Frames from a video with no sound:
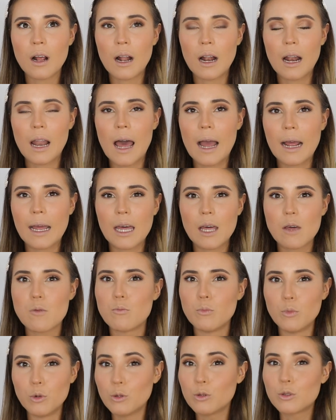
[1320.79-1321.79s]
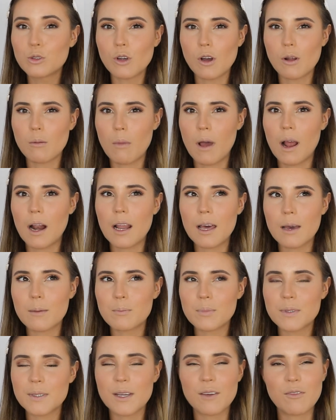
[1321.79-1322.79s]
like a mousse on my
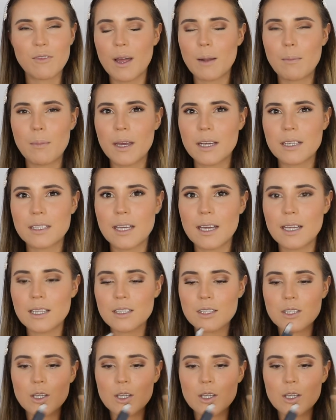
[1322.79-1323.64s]
lips, if that makes sense.